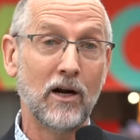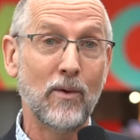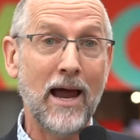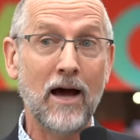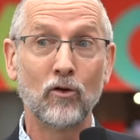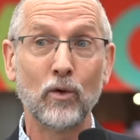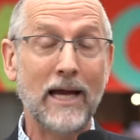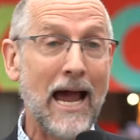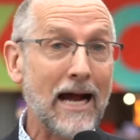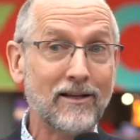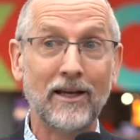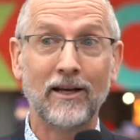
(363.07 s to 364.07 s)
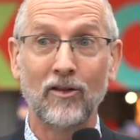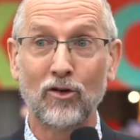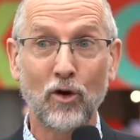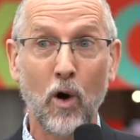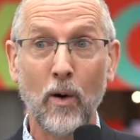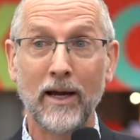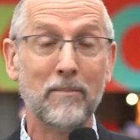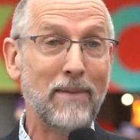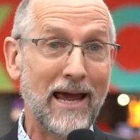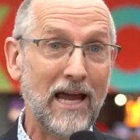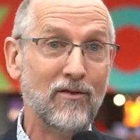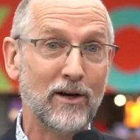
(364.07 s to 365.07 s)
around reacting and throwing and
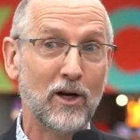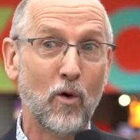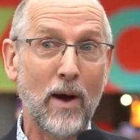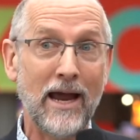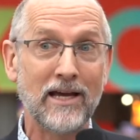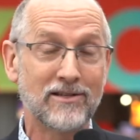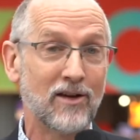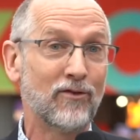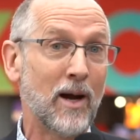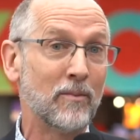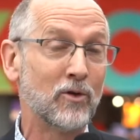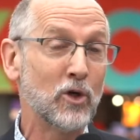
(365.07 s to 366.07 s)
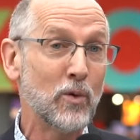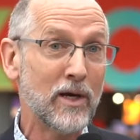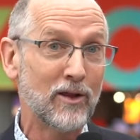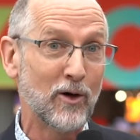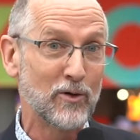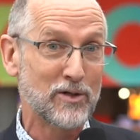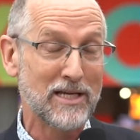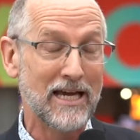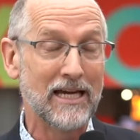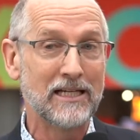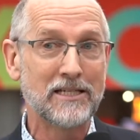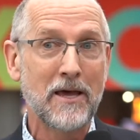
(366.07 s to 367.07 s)
behaving in a way as if I'm doing those
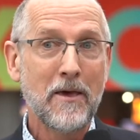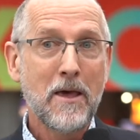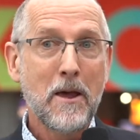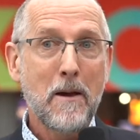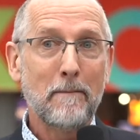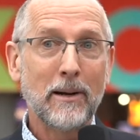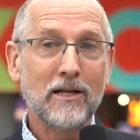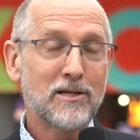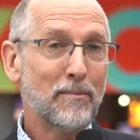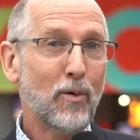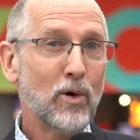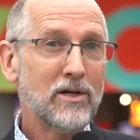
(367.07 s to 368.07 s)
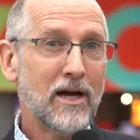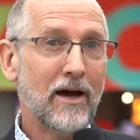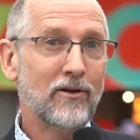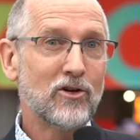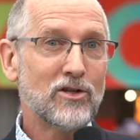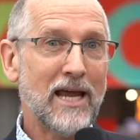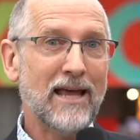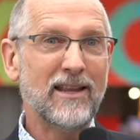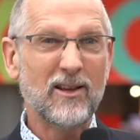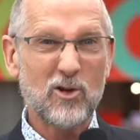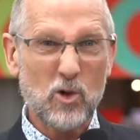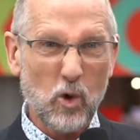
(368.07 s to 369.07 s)
things. But it's important to understand
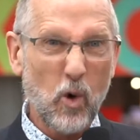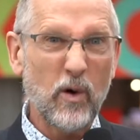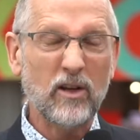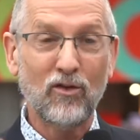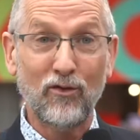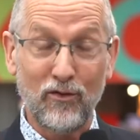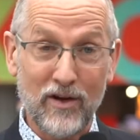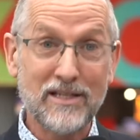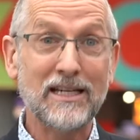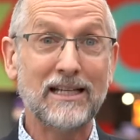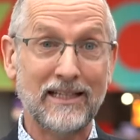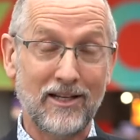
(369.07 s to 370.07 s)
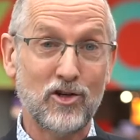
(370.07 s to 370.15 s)
that stories physically